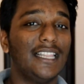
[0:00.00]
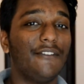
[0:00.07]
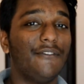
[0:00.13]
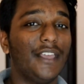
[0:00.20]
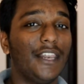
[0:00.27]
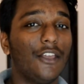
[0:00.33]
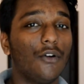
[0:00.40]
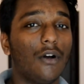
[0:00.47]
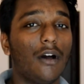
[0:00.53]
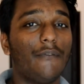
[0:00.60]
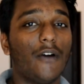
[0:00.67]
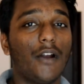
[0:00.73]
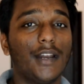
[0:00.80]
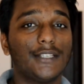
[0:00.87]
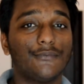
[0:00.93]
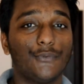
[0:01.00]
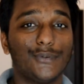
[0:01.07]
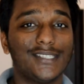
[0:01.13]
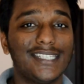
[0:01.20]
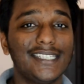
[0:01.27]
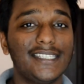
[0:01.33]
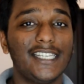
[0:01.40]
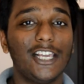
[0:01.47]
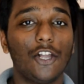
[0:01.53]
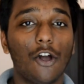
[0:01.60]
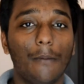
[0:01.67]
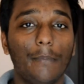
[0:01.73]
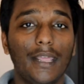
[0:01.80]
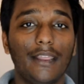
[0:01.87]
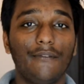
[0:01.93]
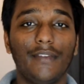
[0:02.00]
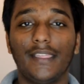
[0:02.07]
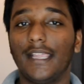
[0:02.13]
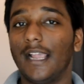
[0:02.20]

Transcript: the video of RX 460 competing with